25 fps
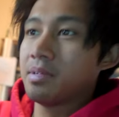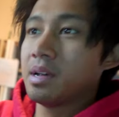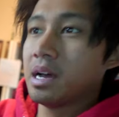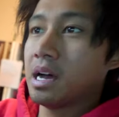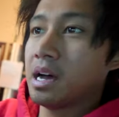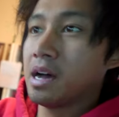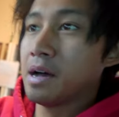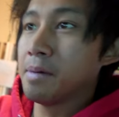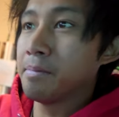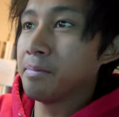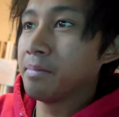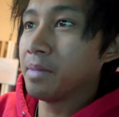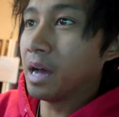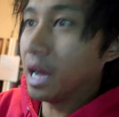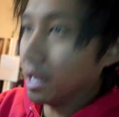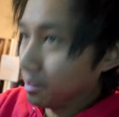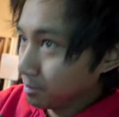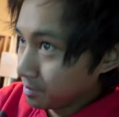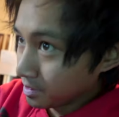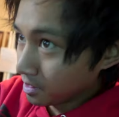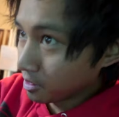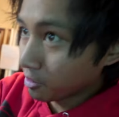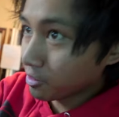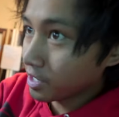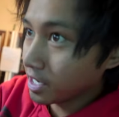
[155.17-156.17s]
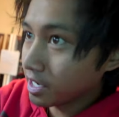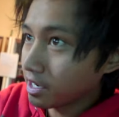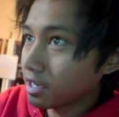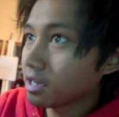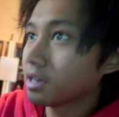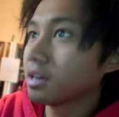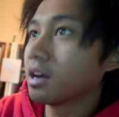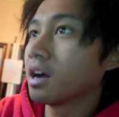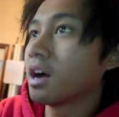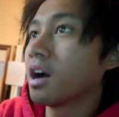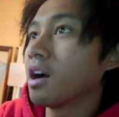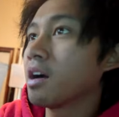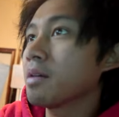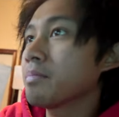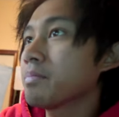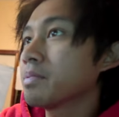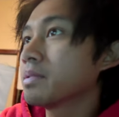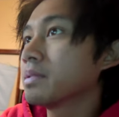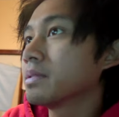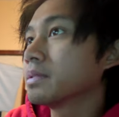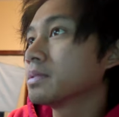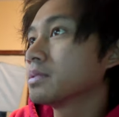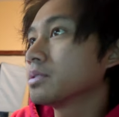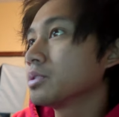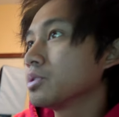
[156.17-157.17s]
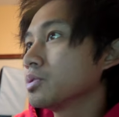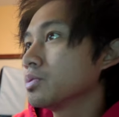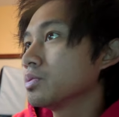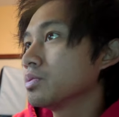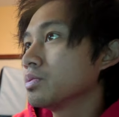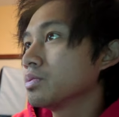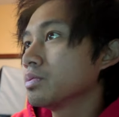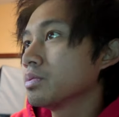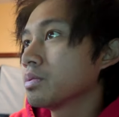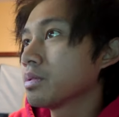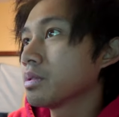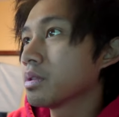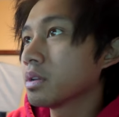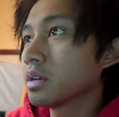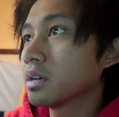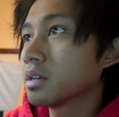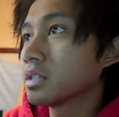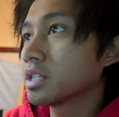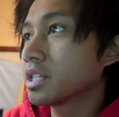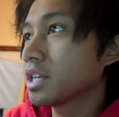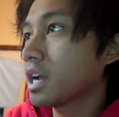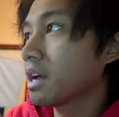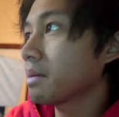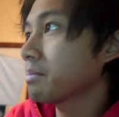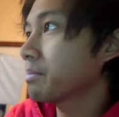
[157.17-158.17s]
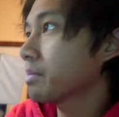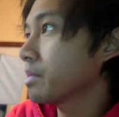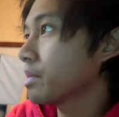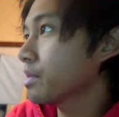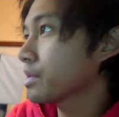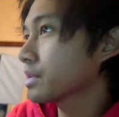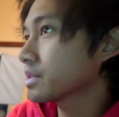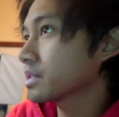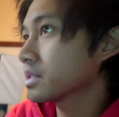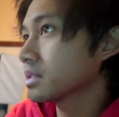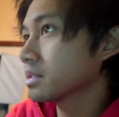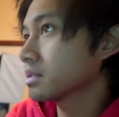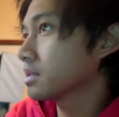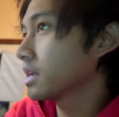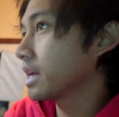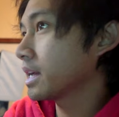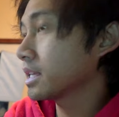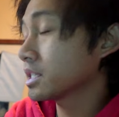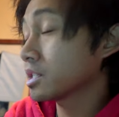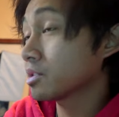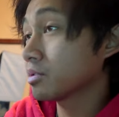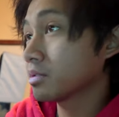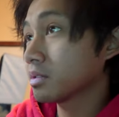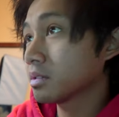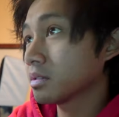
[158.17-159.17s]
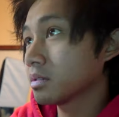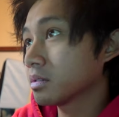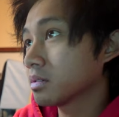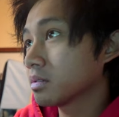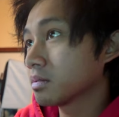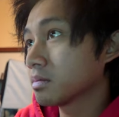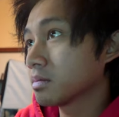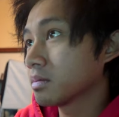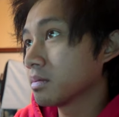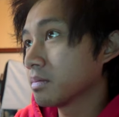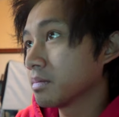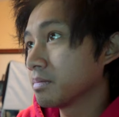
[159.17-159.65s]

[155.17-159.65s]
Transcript: Um, I'll be looking up to the chat box and answering